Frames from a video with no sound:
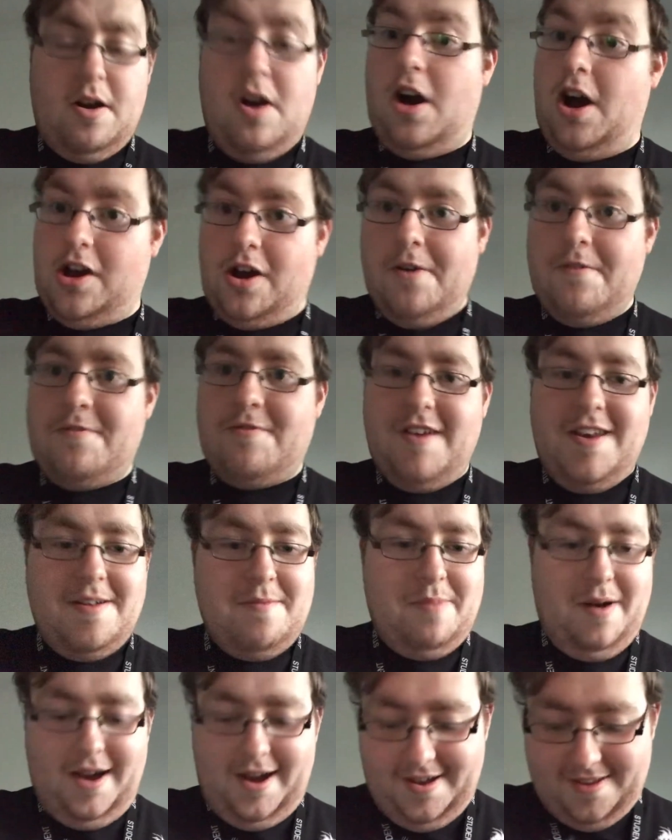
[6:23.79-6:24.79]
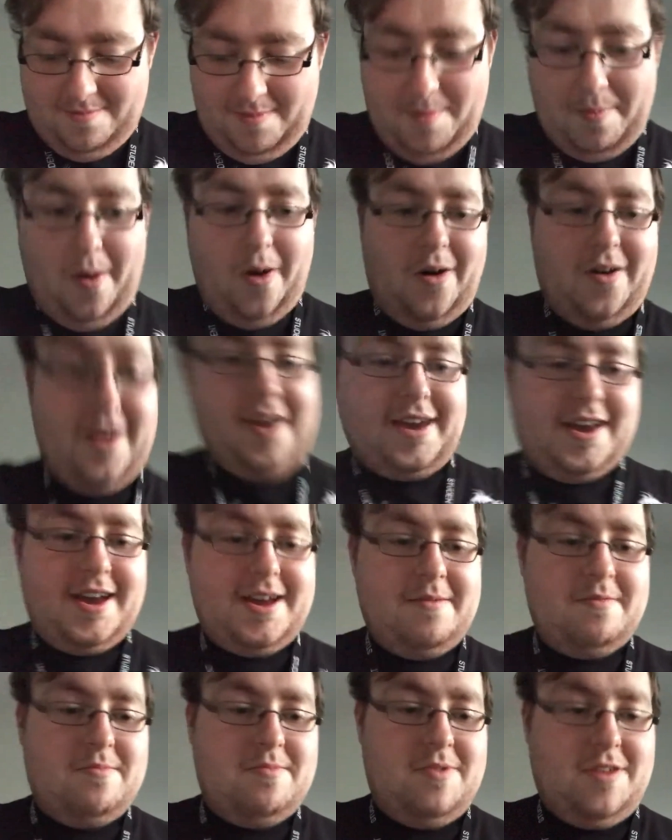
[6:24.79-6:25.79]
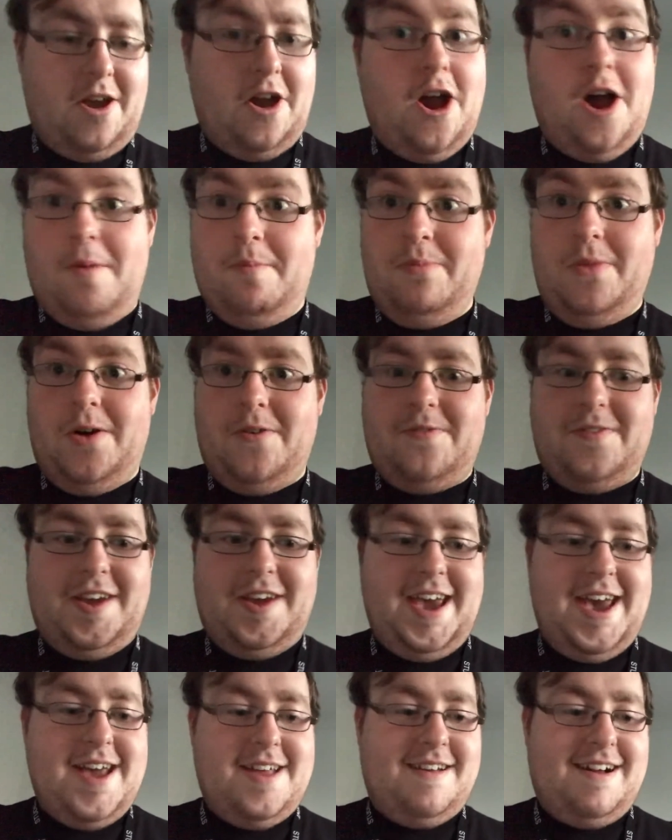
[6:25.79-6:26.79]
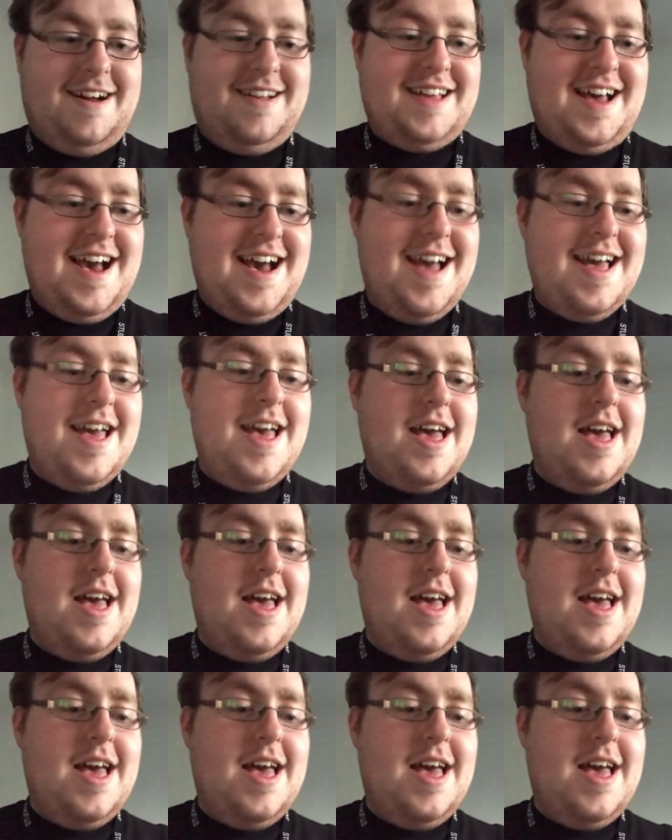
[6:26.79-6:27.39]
I got freedom pass in my pocket. So I'm not forgetting about that.